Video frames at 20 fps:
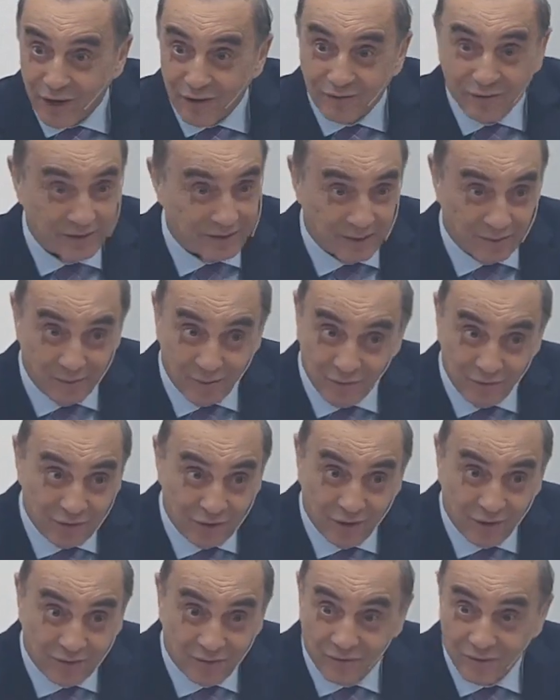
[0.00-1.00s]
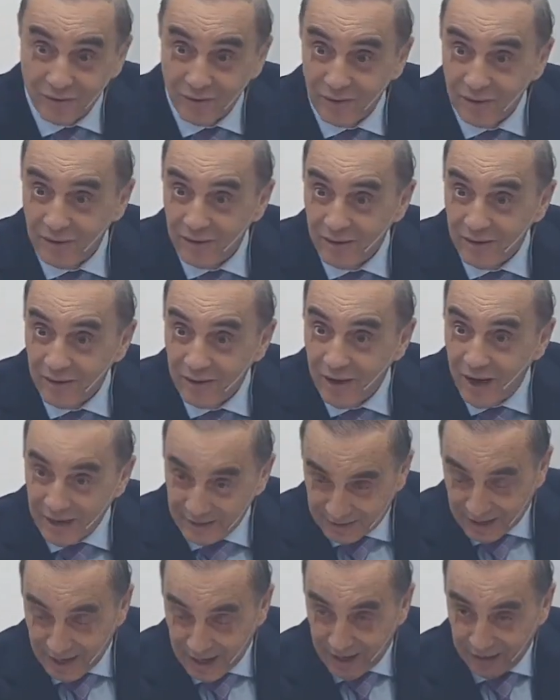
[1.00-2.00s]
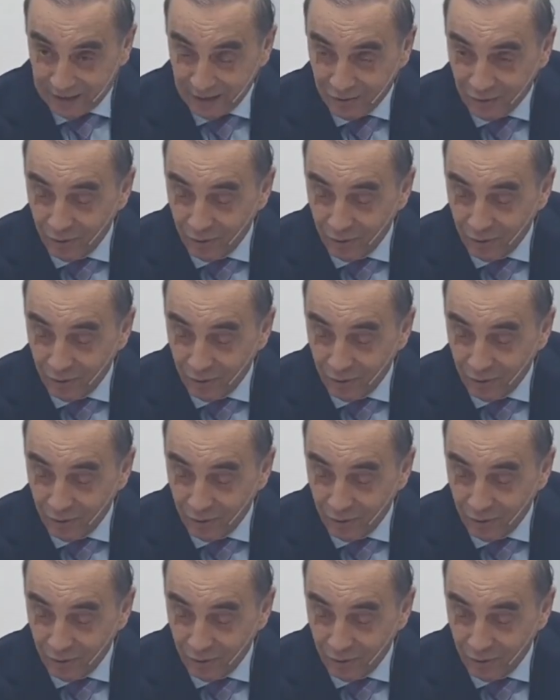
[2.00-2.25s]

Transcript: they have been written before the Gospels.